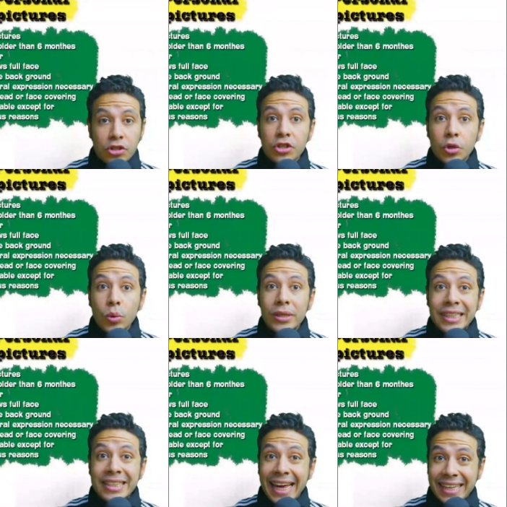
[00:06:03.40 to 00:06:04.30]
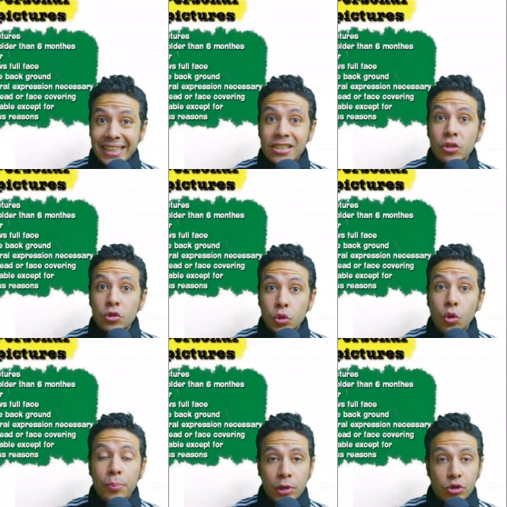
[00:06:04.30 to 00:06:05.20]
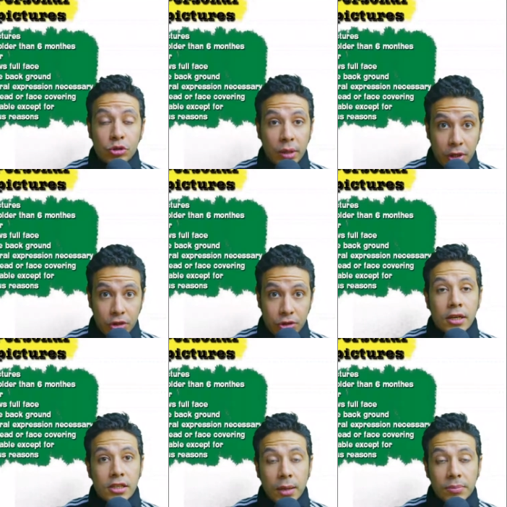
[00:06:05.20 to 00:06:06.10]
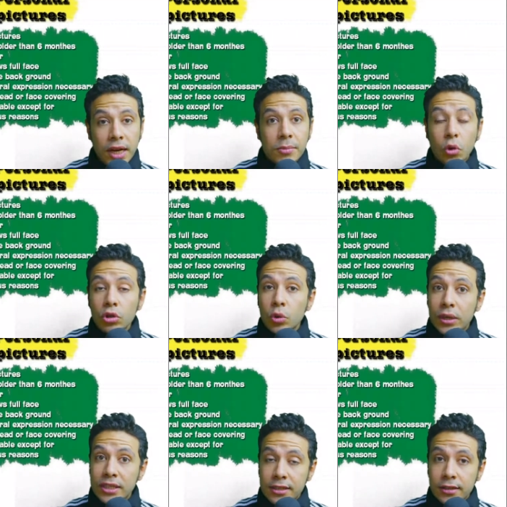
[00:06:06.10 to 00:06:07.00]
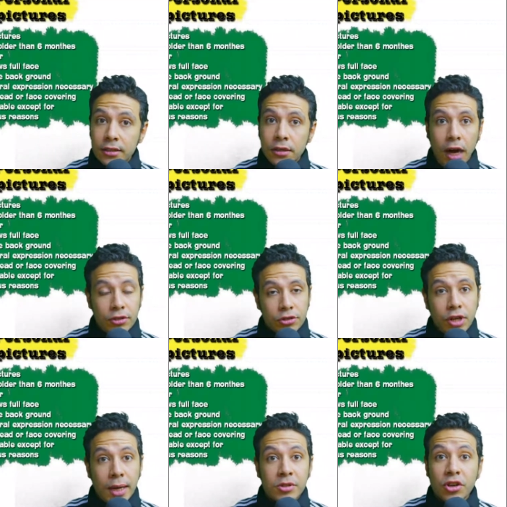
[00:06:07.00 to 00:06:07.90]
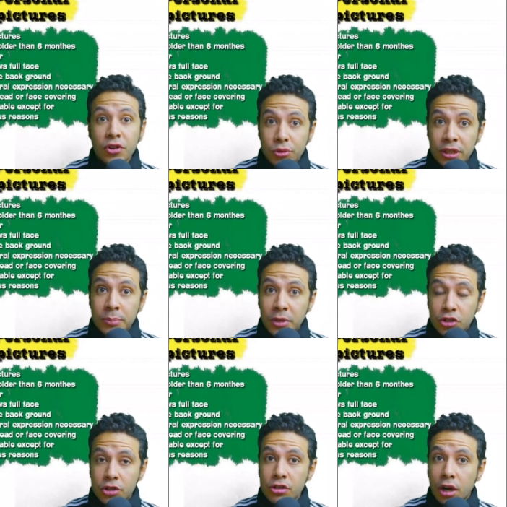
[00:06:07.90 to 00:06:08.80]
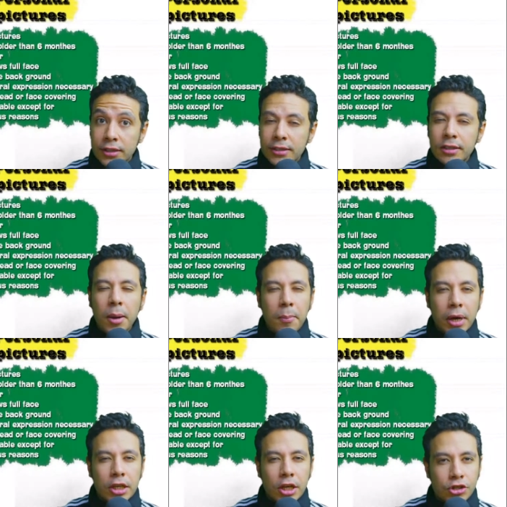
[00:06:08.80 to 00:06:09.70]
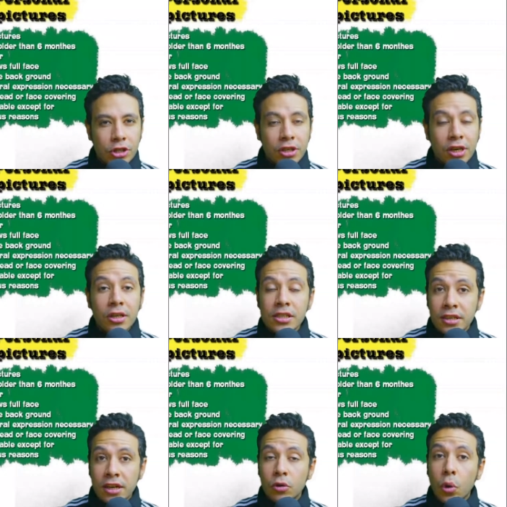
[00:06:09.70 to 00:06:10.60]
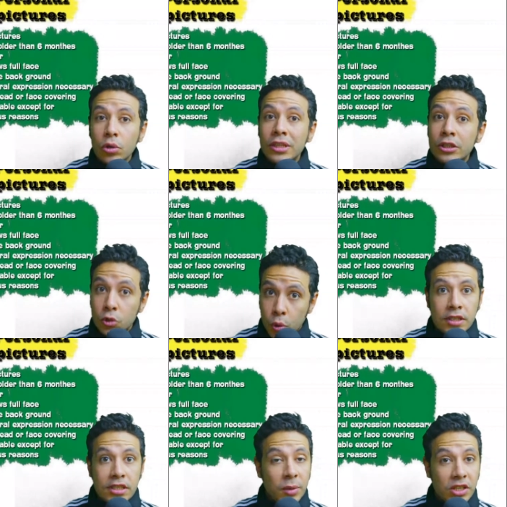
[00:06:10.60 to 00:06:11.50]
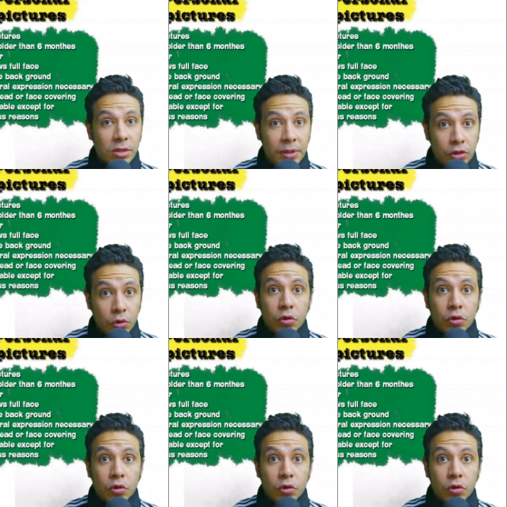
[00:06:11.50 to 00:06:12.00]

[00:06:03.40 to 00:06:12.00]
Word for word: you will need at least 2 personal pictures. Sometimes only one is needed, other times 3 pictures are needed, but in general they are only 2. They must be new,